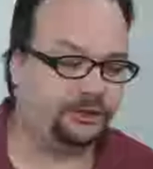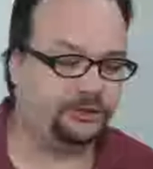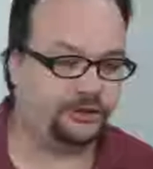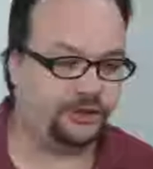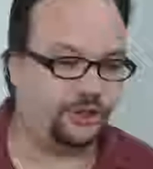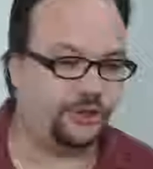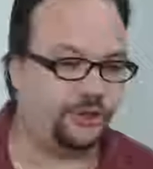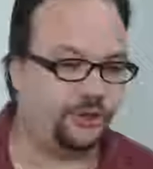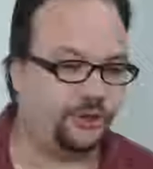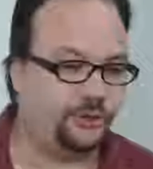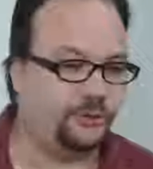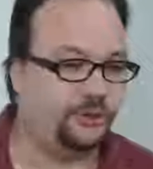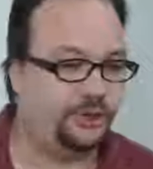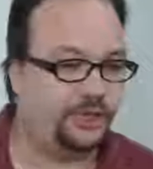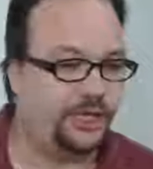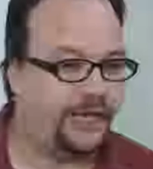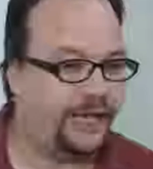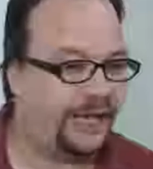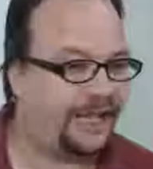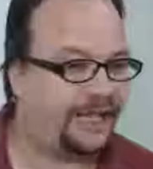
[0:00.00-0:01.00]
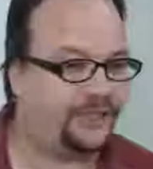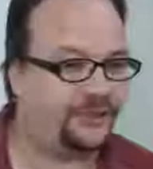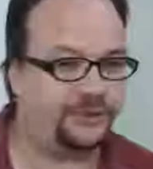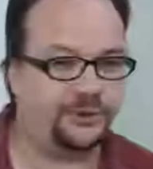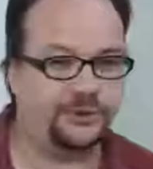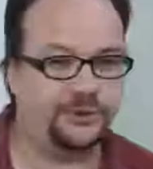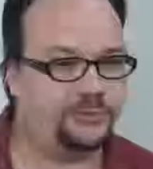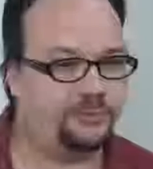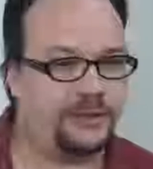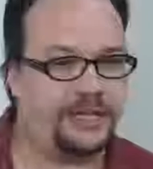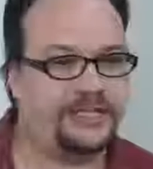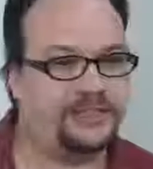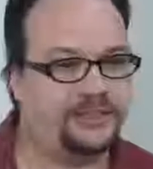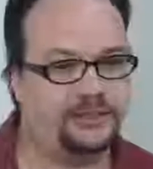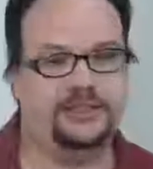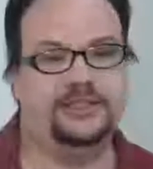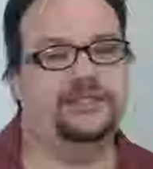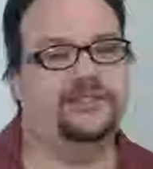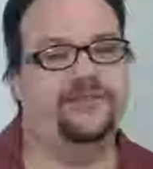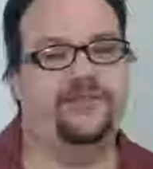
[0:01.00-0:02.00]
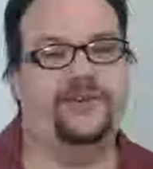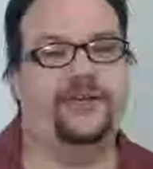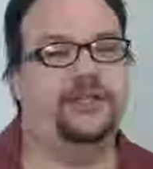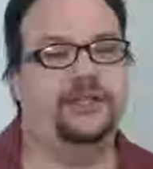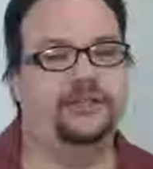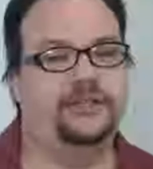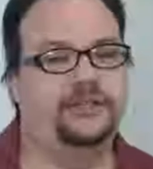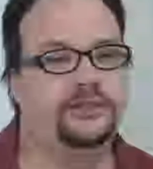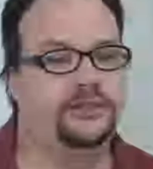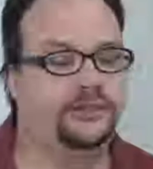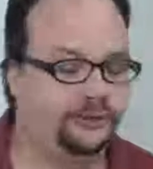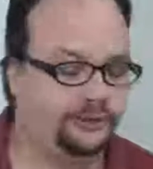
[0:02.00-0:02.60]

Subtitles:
Two, Andrew's based as fuck.